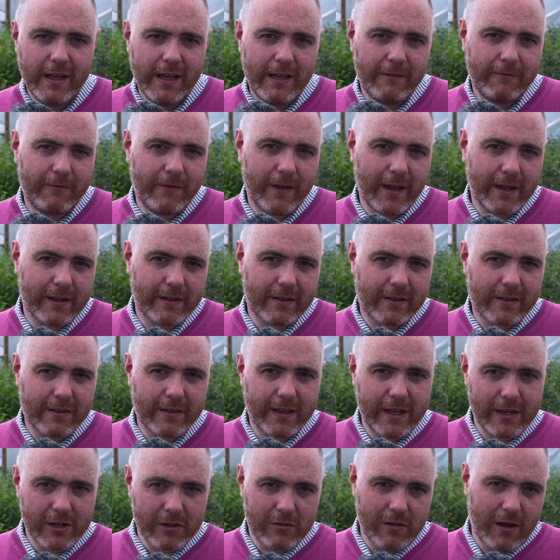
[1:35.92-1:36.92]
In fact,
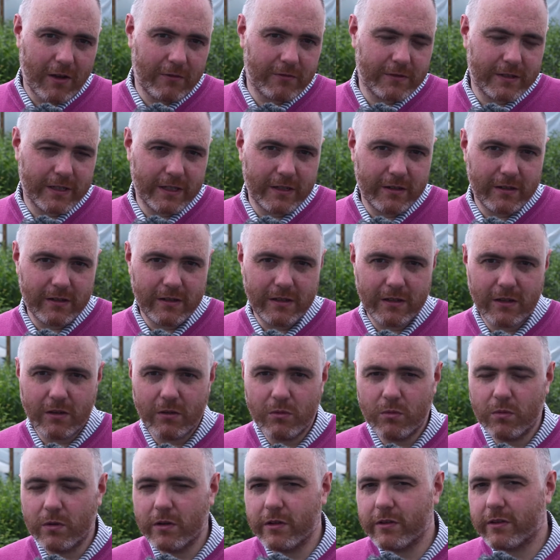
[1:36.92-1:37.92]
skin grafting
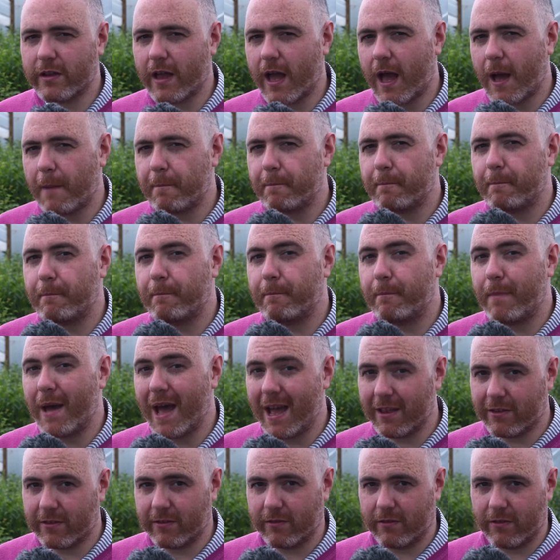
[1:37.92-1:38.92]
was a
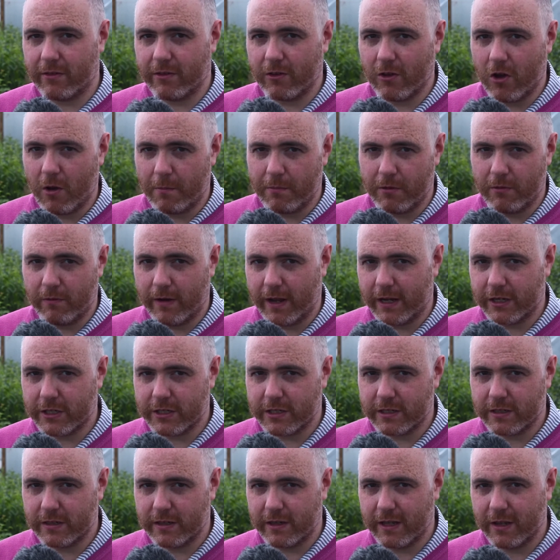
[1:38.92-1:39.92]
peasant's
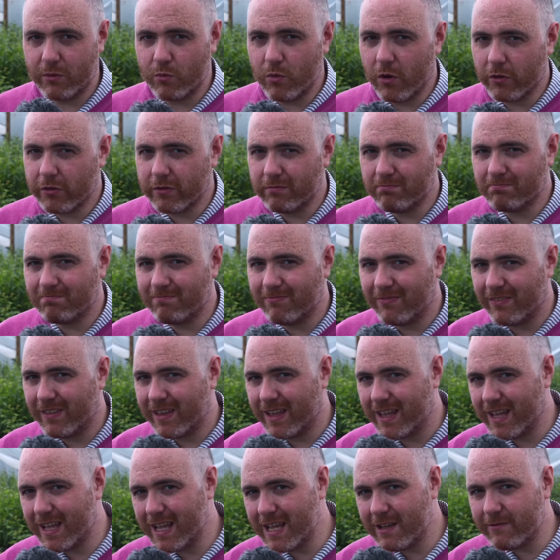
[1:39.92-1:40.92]
operation. It wasn't
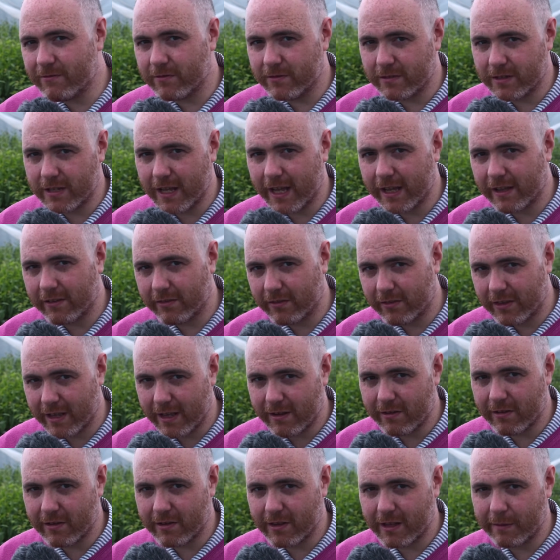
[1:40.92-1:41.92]
even taken
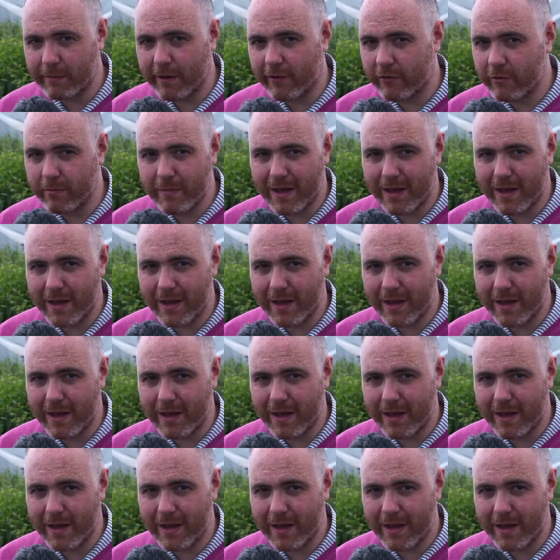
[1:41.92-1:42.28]
seriously by the